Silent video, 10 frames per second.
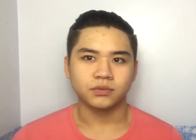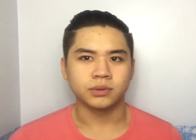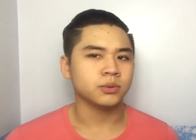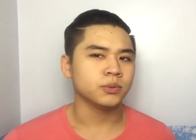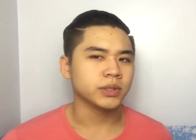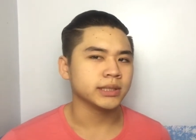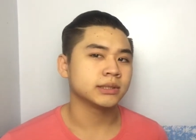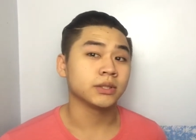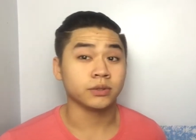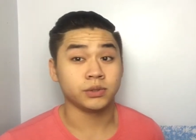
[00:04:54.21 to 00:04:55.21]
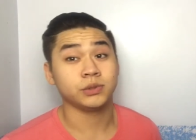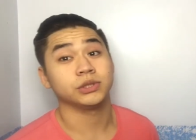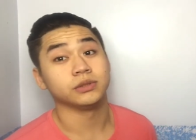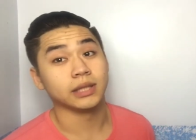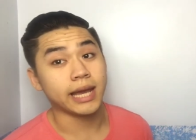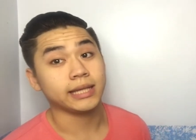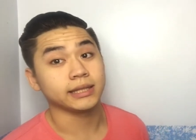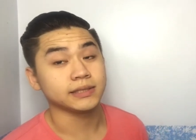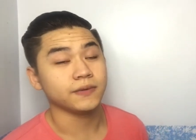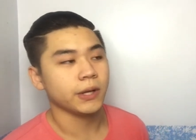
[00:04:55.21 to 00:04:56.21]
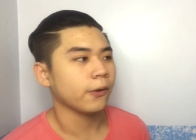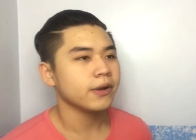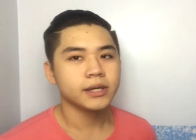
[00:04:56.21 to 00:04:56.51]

Who wouldn't? So you should like this video.